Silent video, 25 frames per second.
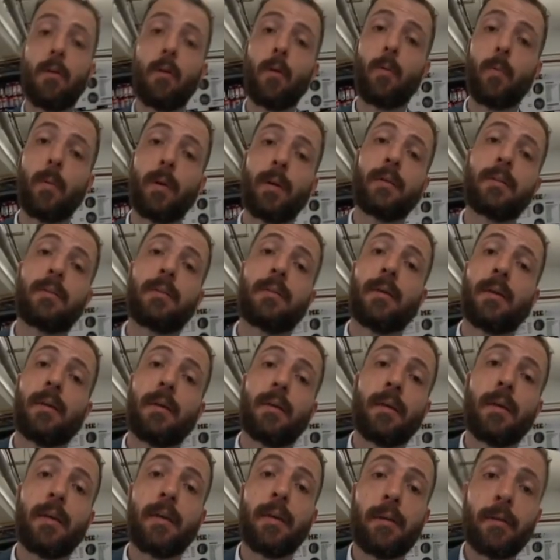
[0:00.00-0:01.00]
always
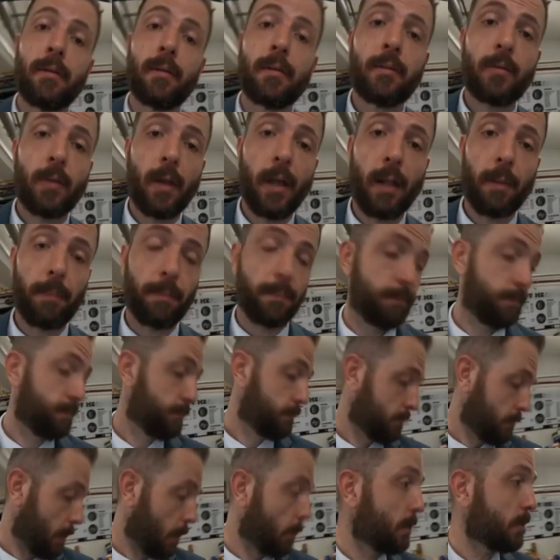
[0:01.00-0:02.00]
here to help.
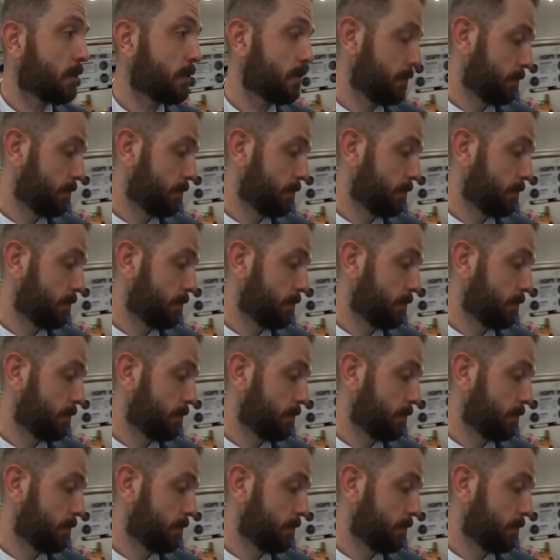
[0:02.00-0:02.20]
How much?